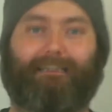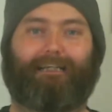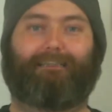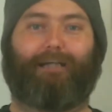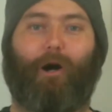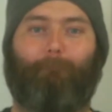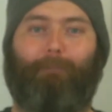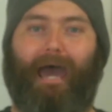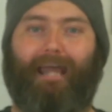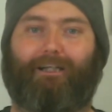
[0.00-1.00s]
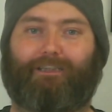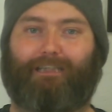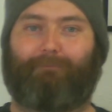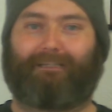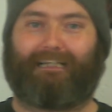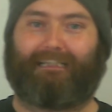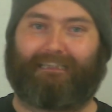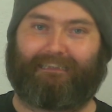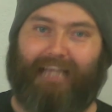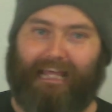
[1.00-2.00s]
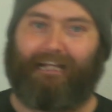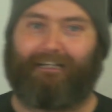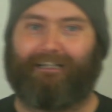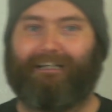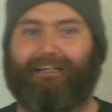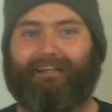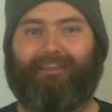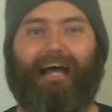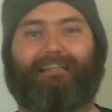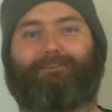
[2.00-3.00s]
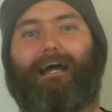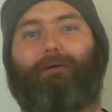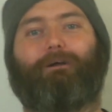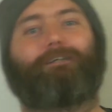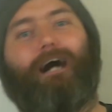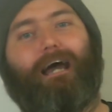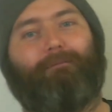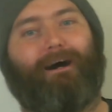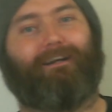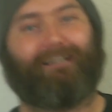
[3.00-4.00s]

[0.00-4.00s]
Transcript: there's no battleships to sink. That's right, we're talking about